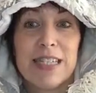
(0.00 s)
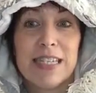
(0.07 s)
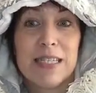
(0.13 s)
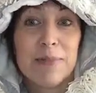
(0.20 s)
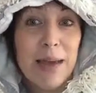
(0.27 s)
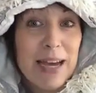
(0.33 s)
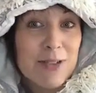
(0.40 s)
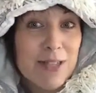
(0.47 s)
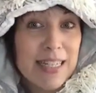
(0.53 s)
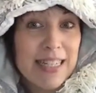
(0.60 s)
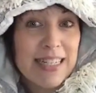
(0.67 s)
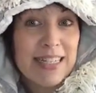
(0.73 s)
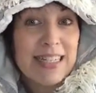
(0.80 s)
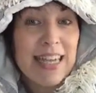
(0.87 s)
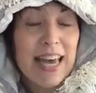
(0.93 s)

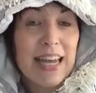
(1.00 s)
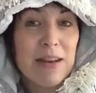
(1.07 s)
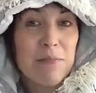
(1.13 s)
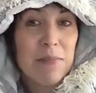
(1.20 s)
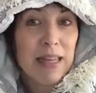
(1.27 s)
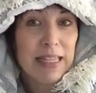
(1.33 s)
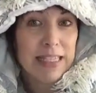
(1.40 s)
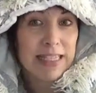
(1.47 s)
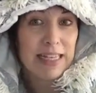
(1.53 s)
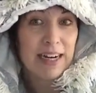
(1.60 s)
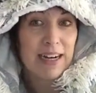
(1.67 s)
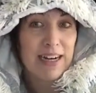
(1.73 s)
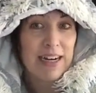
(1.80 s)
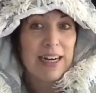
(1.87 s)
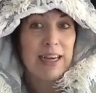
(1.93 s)
spouses at a
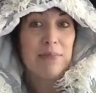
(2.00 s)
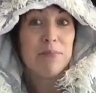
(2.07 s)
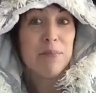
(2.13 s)
military